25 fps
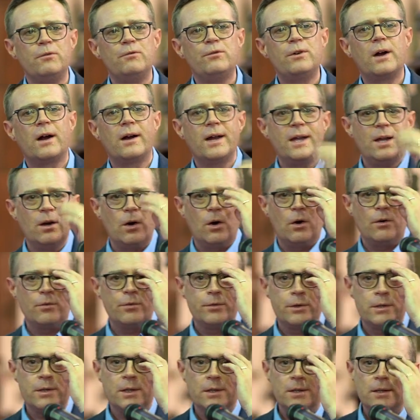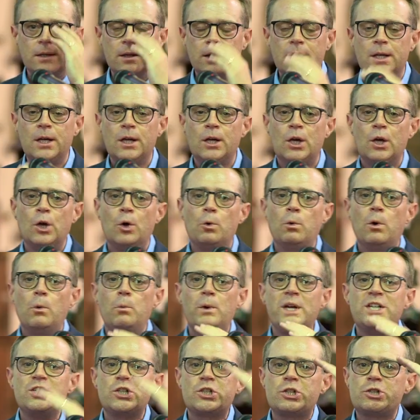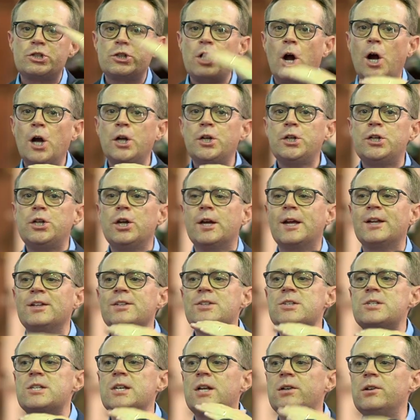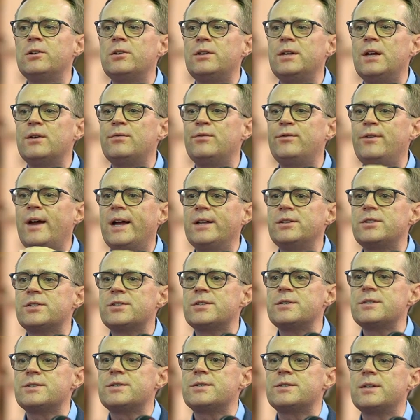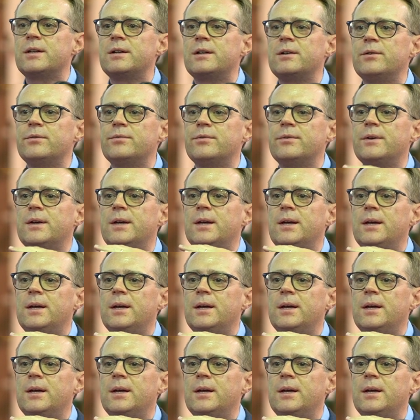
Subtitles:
Very often, when we start to consider the offenses that have